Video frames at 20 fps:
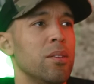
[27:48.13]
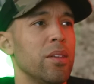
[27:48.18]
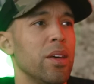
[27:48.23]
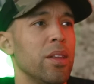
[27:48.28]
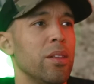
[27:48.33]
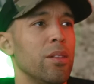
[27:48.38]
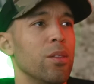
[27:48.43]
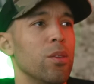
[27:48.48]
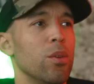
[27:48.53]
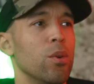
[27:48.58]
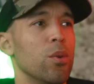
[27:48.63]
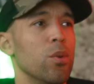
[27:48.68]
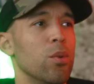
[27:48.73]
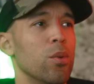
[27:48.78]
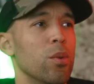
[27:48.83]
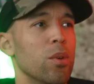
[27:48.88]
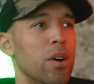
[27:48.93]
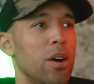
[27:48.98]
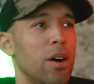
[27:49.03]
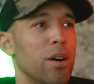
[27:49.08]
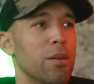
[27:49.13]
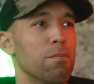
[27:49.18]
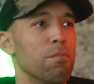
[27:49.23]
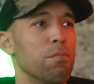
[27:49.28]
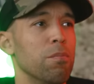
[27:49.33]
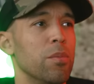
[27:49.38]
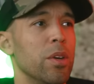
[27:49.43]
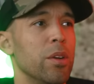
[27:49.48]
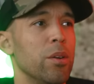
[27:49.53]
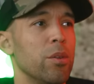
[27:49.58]
That low
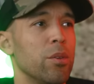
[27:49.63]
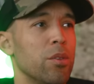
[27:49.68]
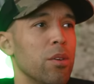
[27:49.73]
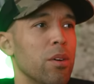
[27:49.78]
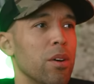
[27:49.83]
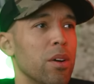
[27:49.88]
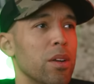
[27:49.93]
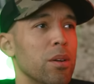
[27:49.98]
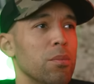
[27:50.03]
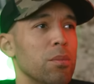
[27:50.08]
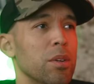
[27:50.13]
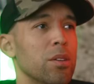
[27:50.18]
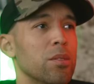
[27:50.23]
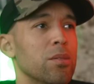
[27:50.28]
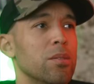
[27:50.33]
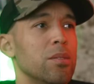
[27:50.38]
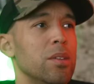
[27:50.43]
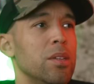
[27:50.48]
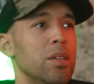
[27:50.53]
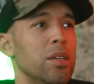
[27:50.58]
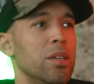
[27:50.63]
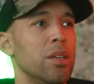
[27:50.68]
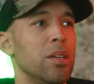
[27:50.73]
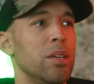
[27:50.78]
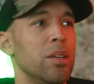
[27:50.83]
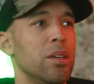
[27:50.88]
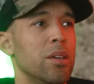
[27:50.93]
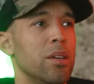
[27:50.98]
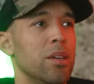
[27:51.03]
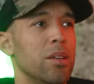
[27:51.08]
hum that you're talking about. It's
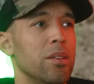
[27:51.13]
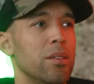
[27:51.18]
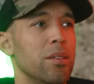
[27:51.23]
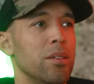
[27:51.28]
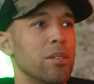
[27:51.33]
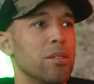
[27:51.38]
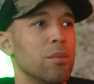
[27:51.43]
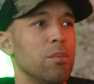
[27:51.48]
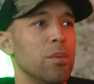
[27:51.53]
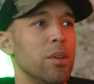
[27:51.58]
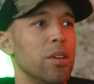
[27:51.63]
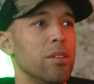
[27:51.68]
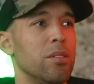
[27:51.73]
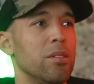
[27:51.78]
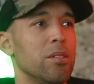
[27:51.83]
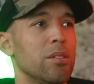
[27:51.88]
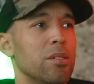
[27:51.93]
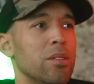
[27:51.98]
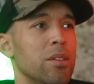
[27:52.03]
not there. Dissipates.